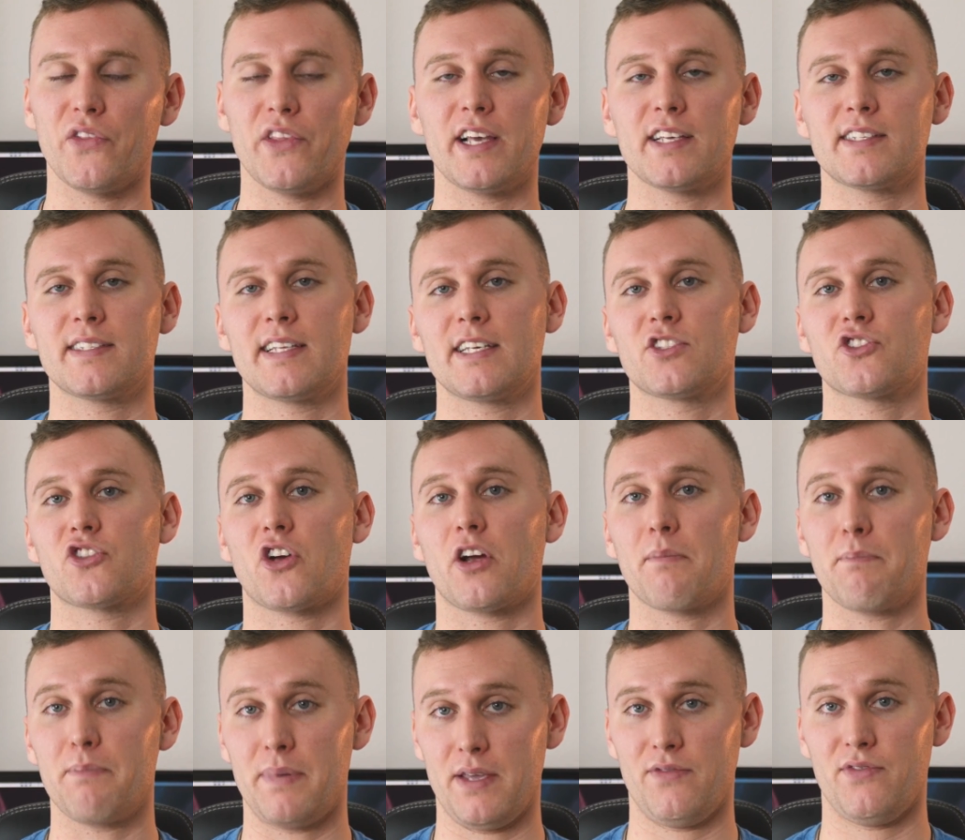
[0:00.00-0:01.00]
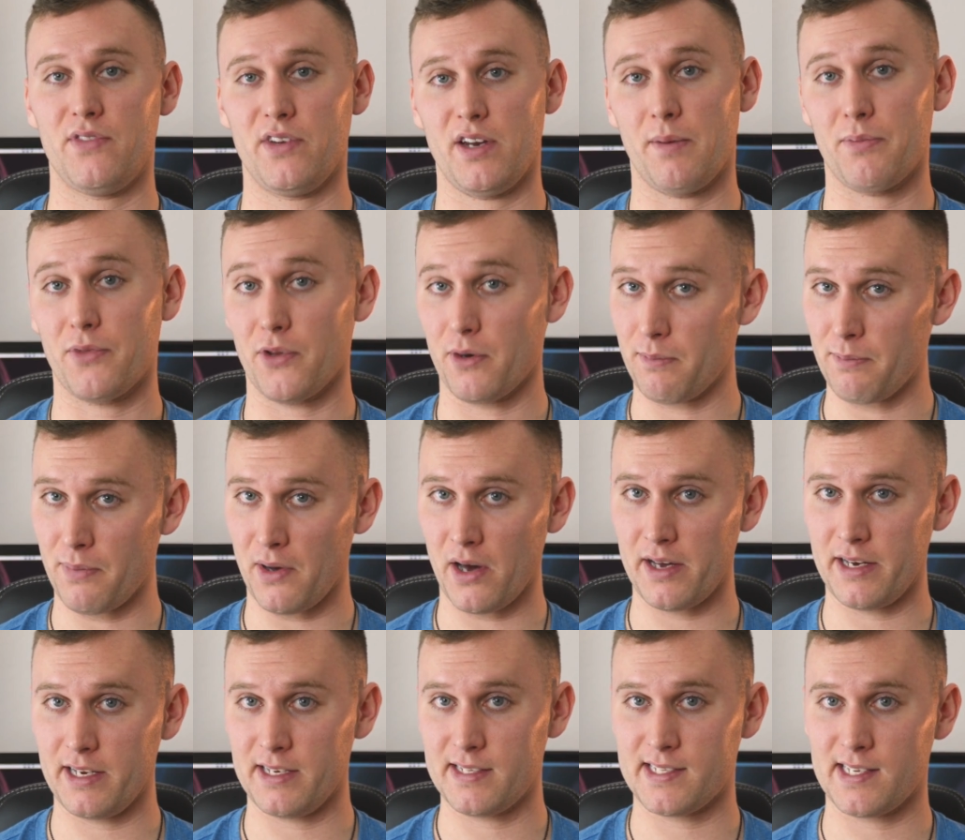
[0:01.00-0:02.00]
unless they start beefing up their
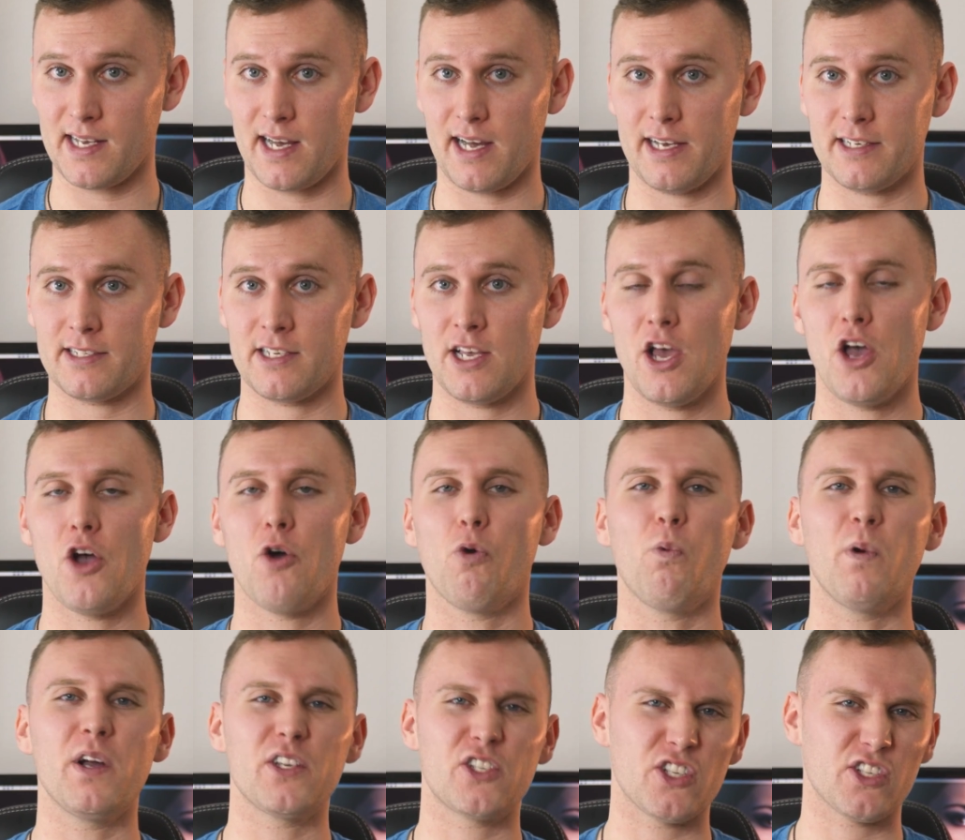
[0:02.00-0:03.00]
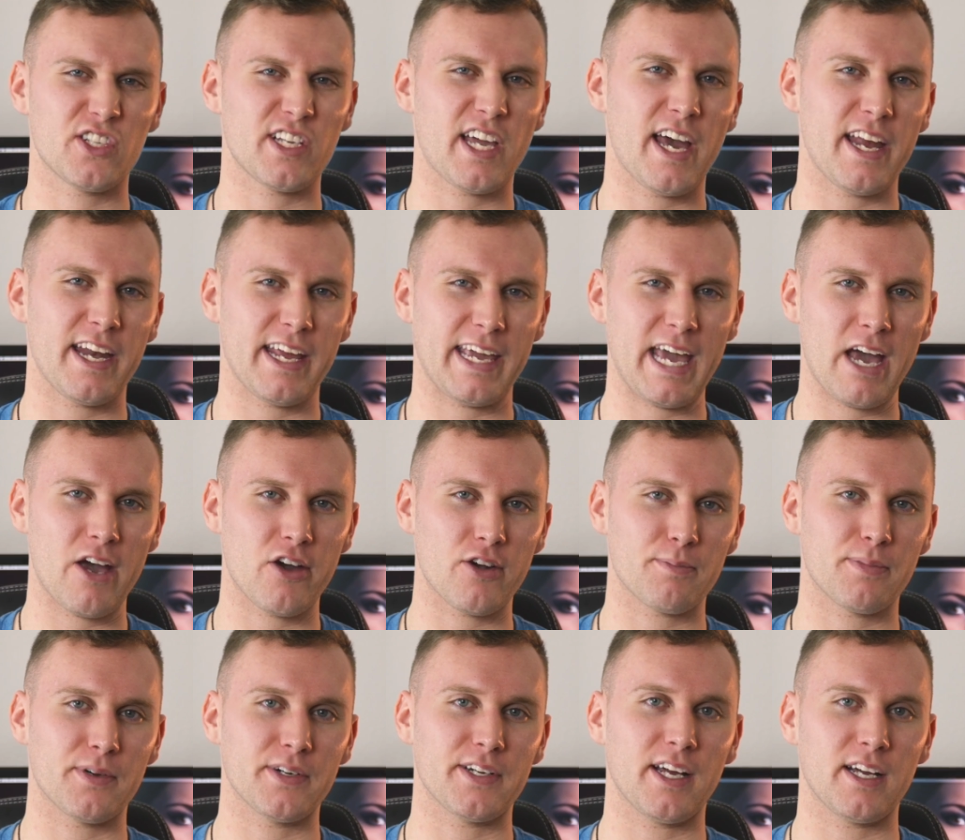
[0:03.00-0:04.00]
body size, which is kind of
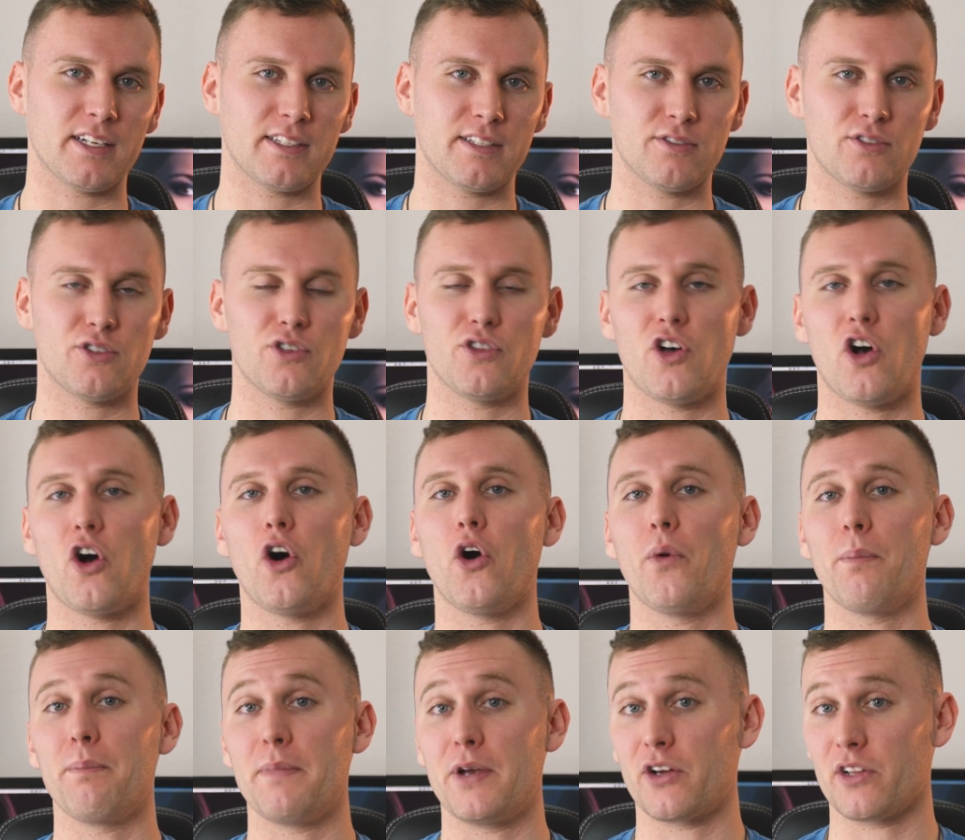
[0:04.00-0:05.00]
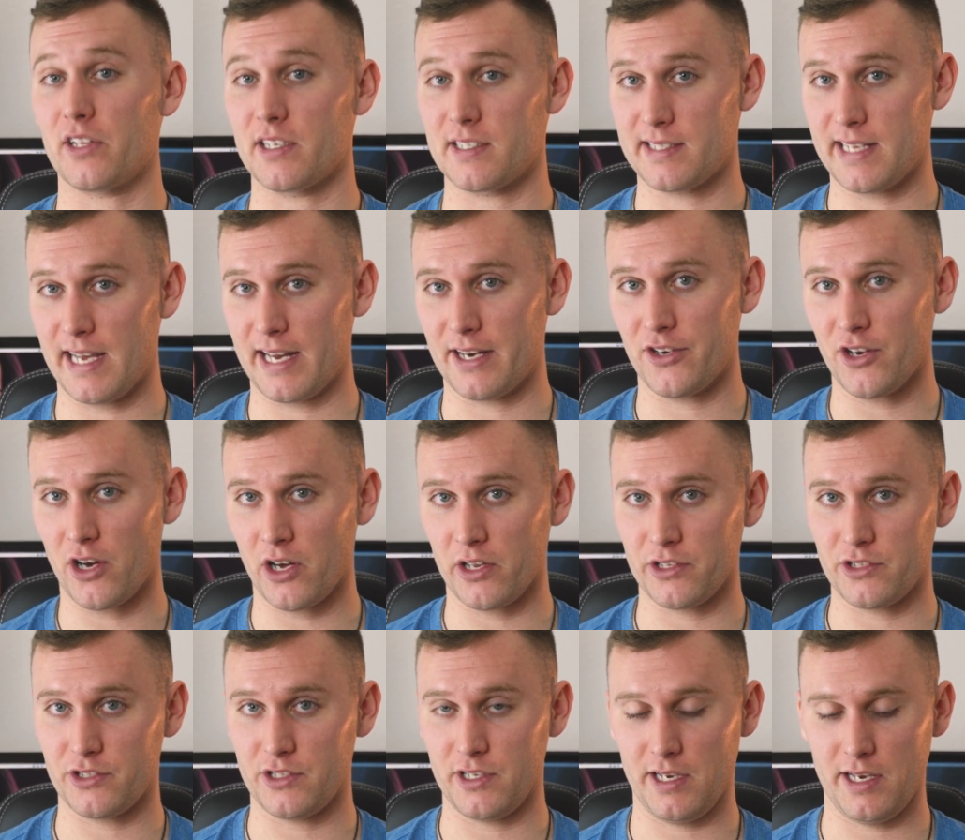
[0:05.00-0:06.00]
counterproductive to the whole mirrorless
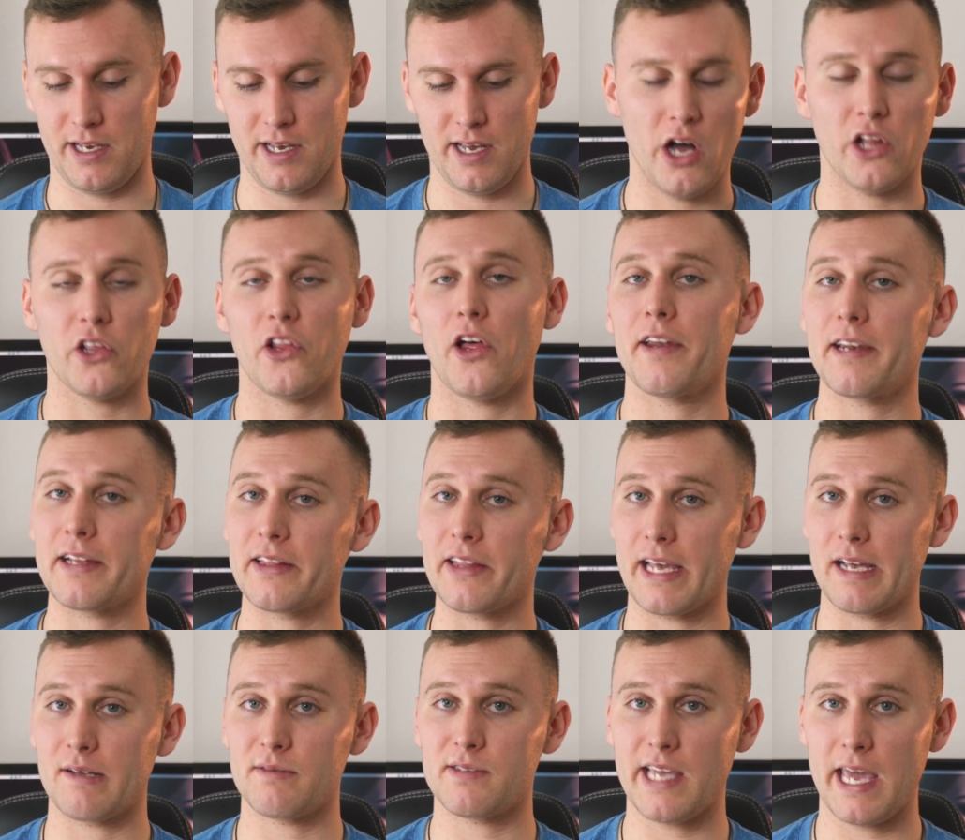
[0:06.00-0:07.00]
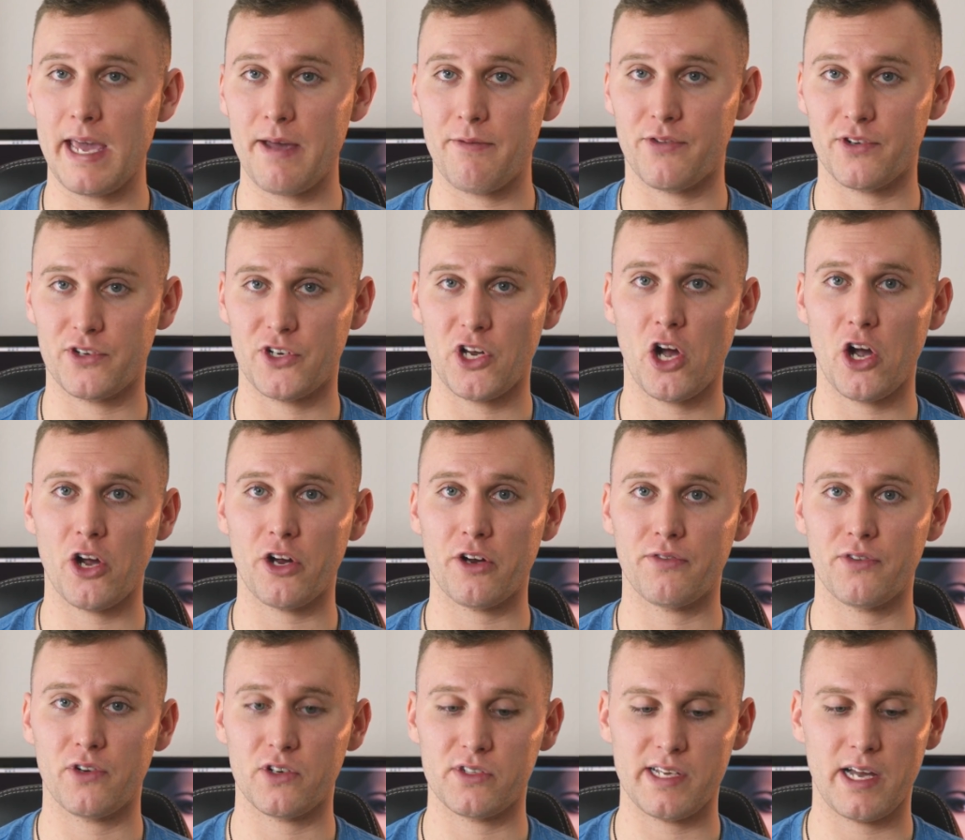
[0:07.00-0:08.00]
technology. A lot of landscape
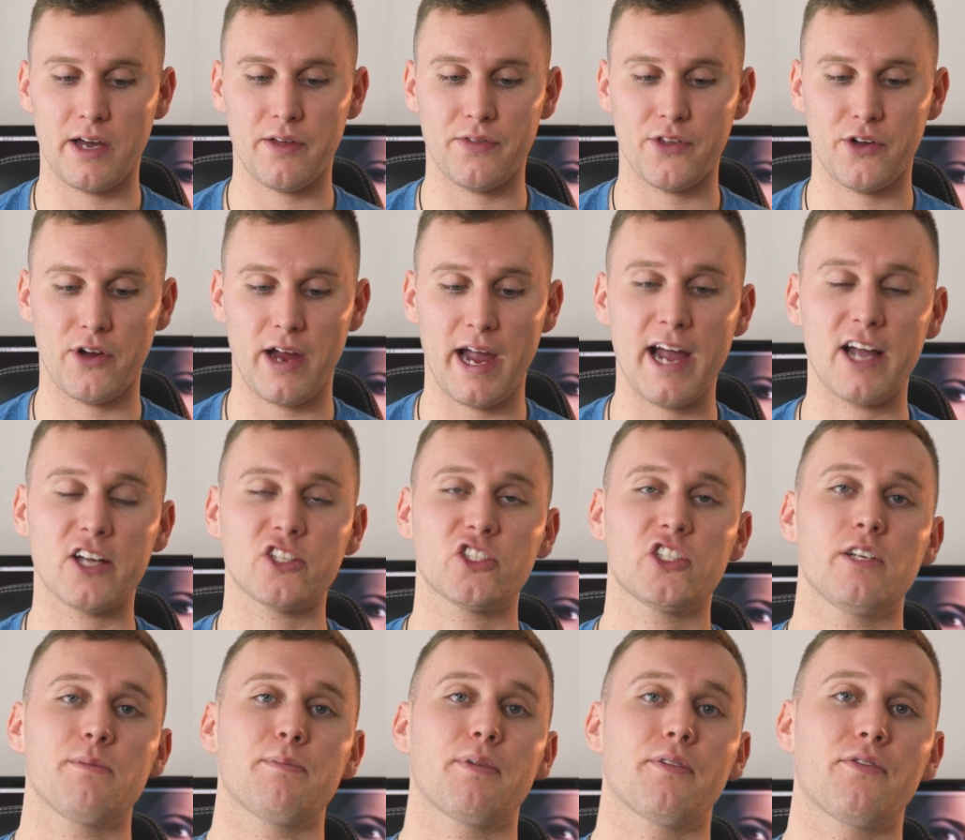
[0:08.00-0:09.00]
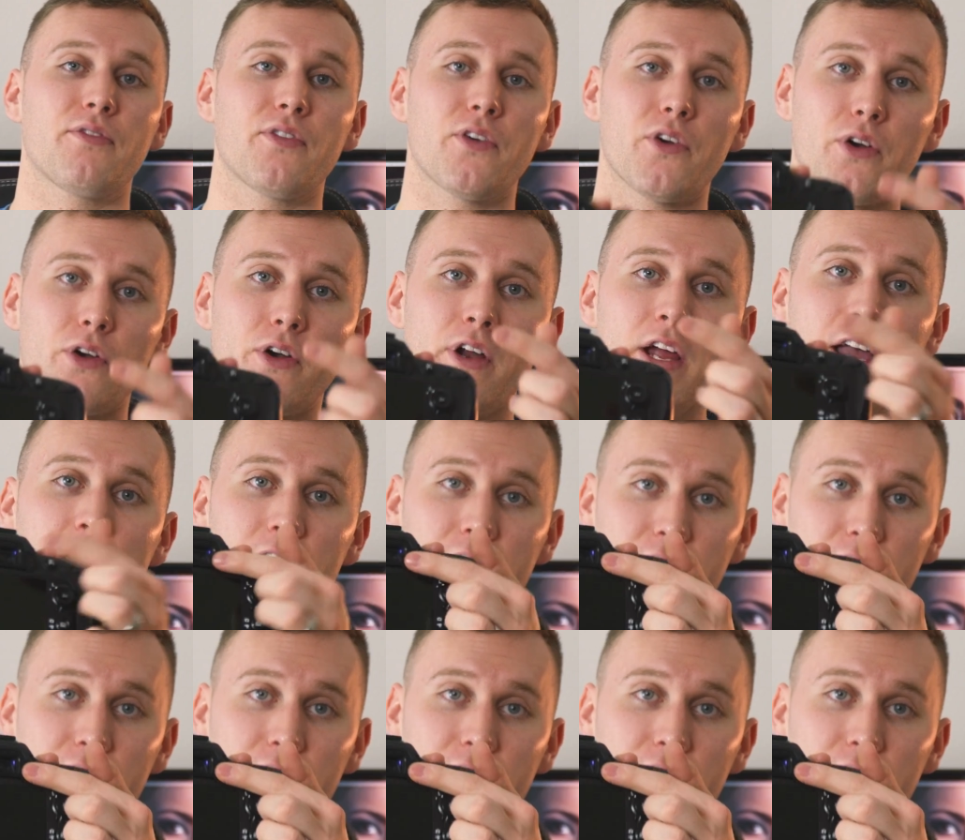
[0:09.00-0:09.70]
photographers out there actually prefer